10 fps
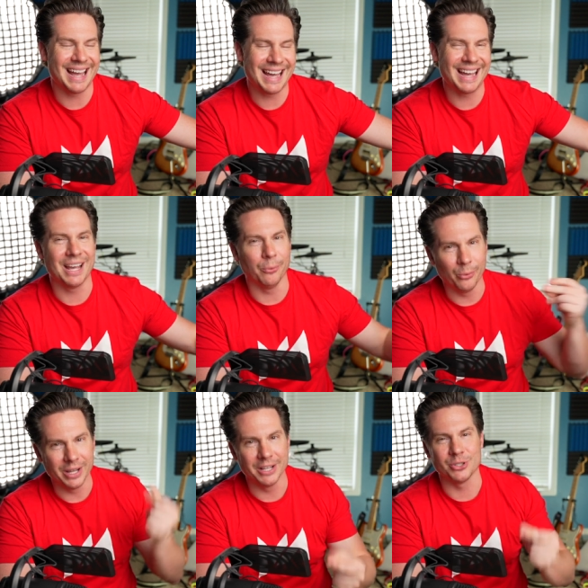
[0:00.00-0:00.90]
ah, I
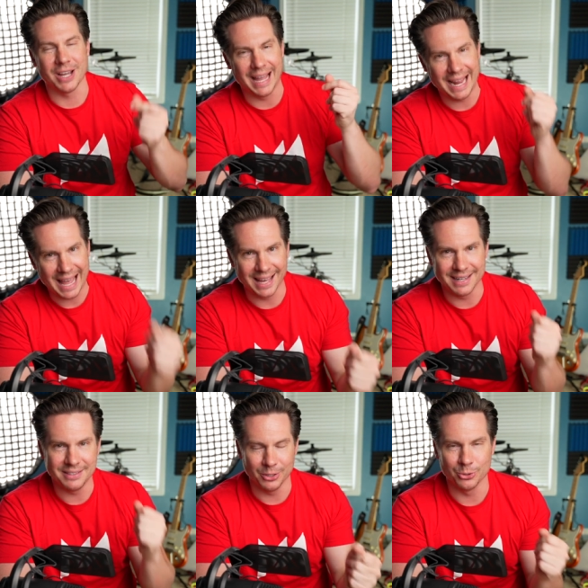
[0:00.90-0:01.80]
wish I had
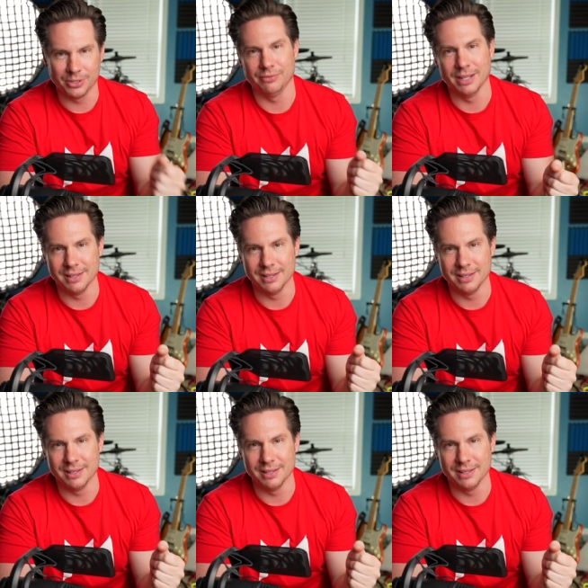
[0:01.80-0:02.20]
a tilt shift